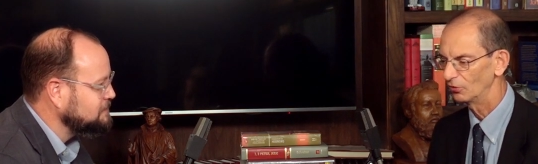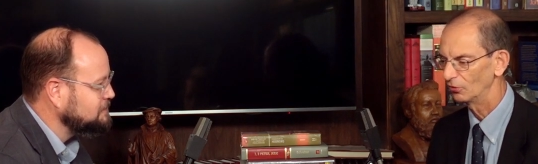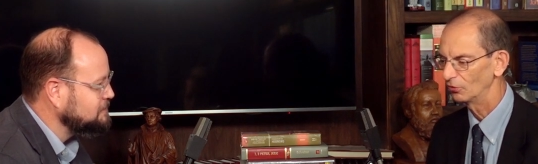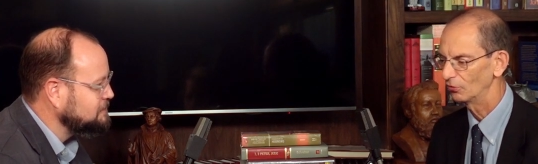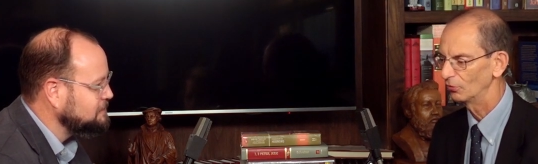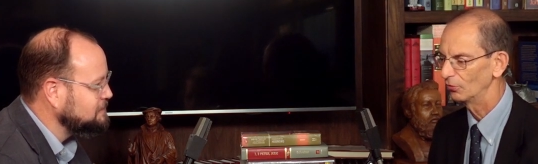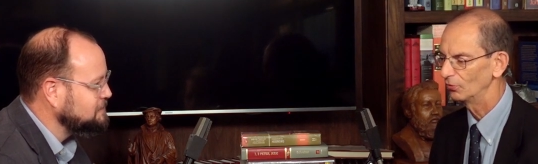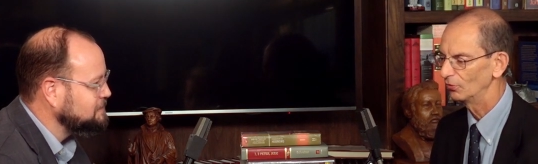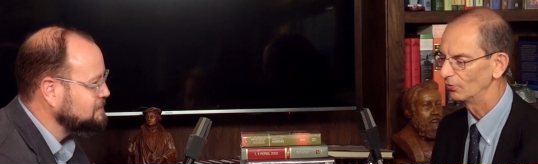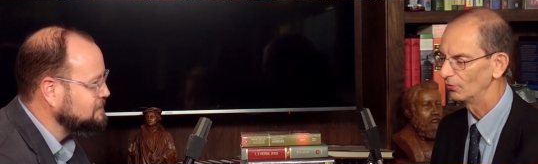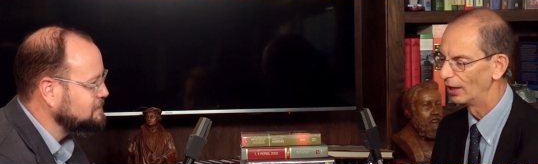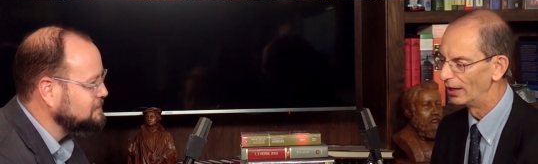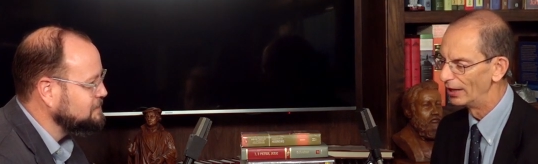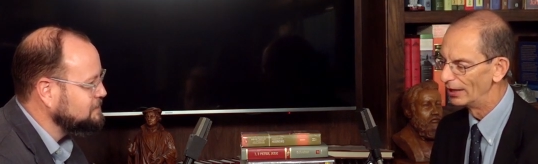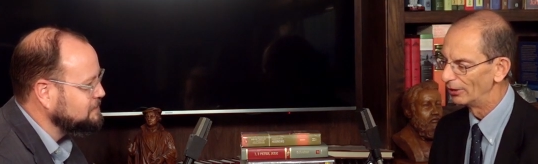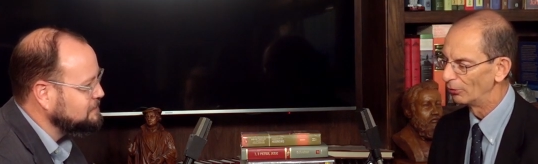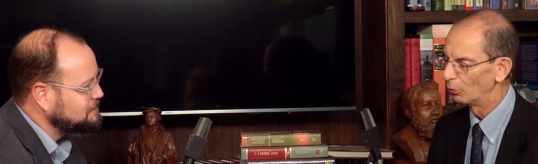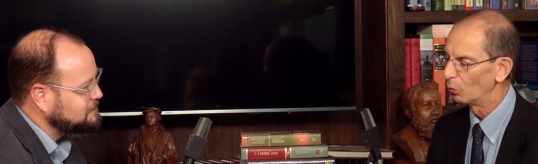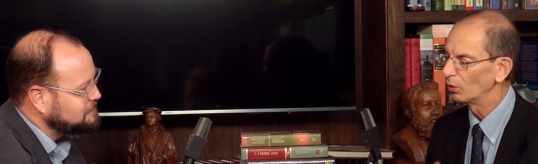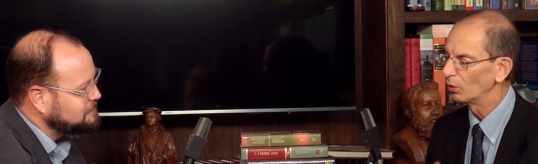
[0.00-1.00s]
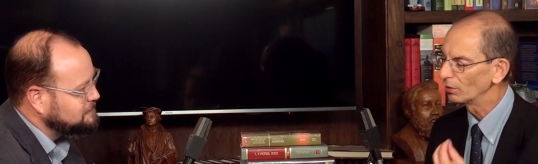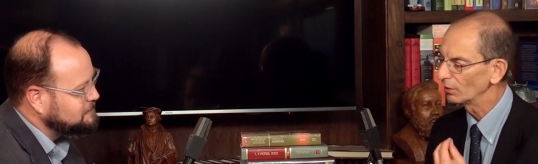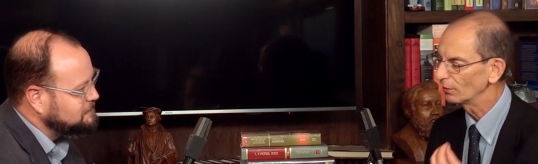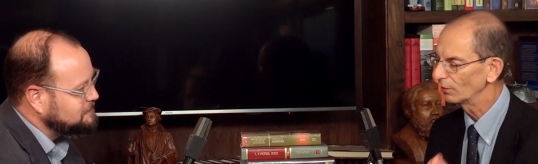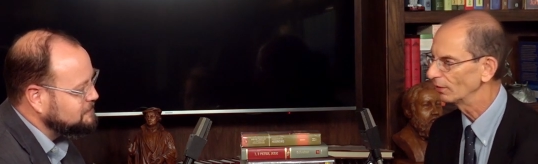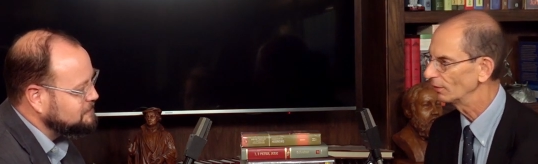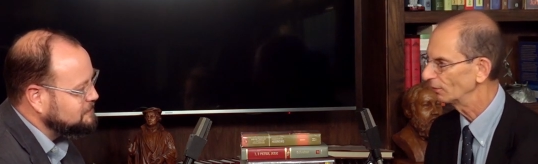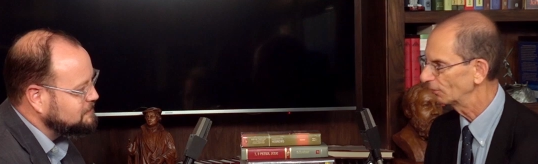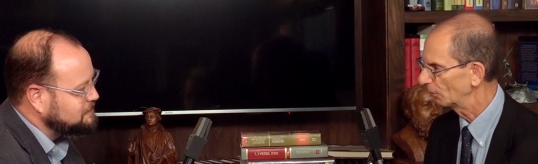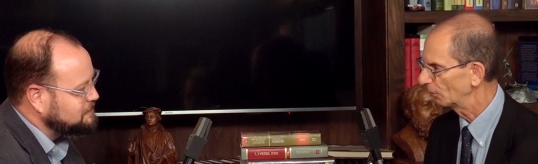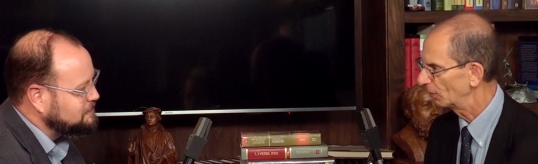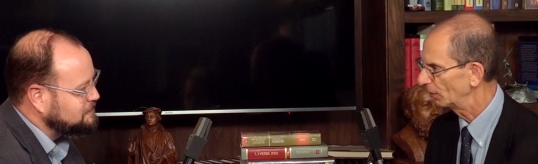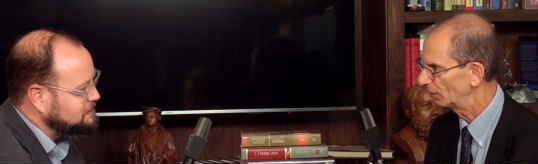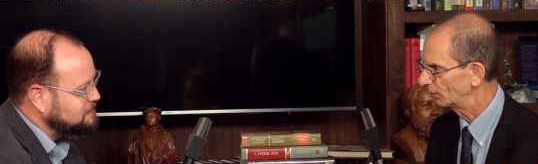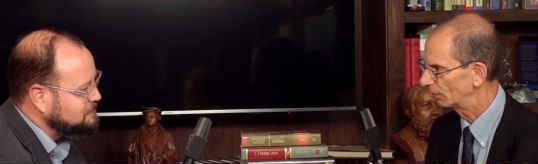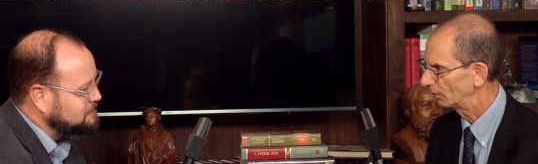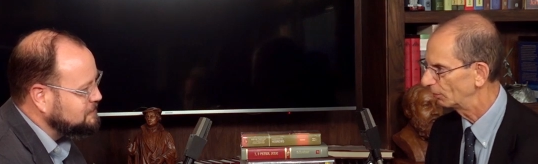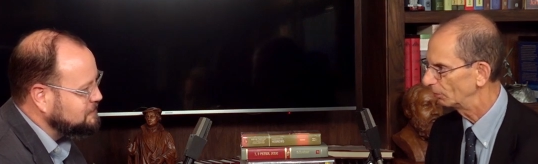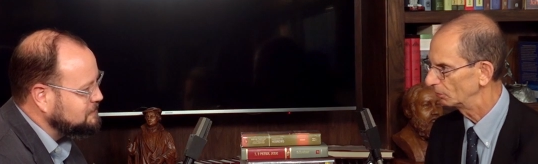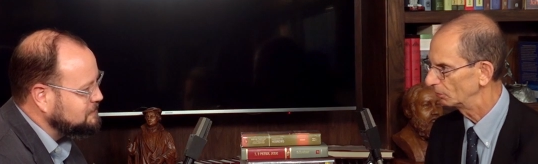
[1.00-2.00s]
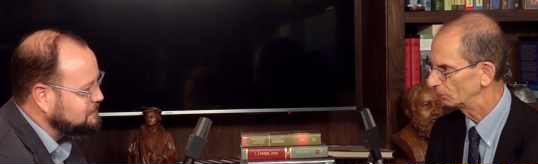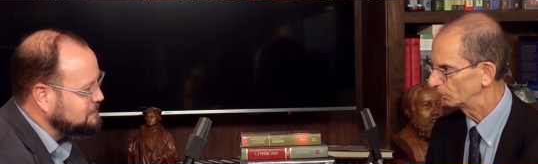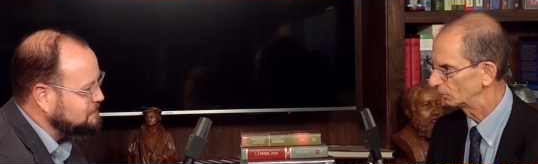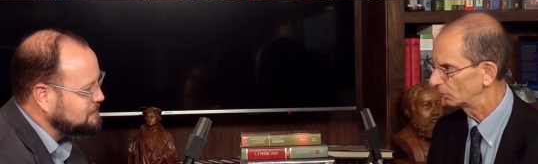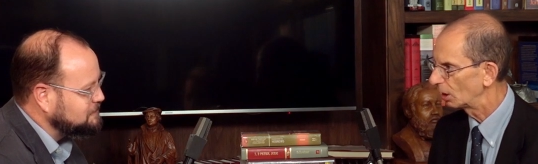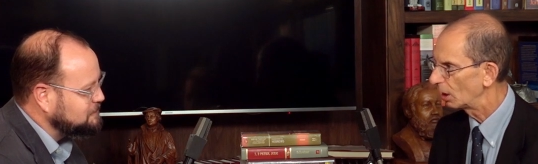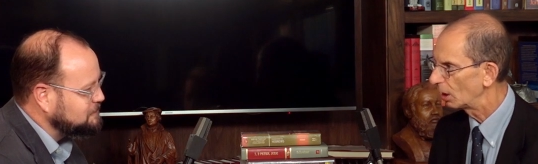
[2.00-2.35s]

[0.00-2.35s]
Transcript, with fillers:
Speaker 1: to the students, one of the things that makes Hebrews